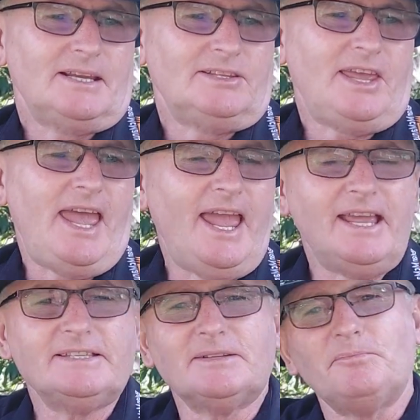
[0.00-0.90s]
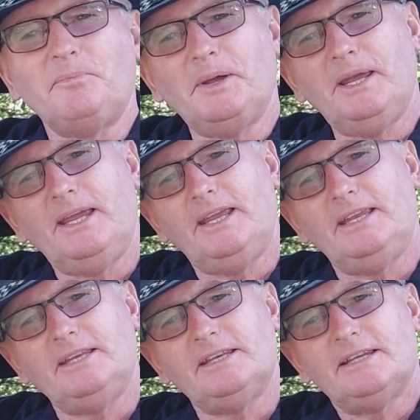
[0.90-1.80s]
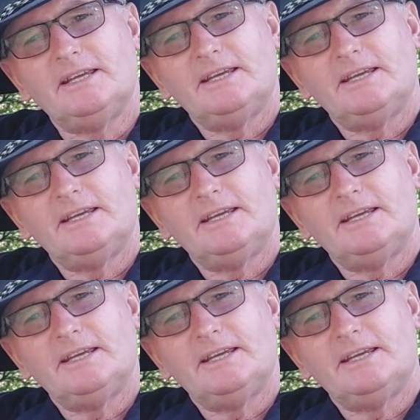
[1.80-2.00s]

there hasn't been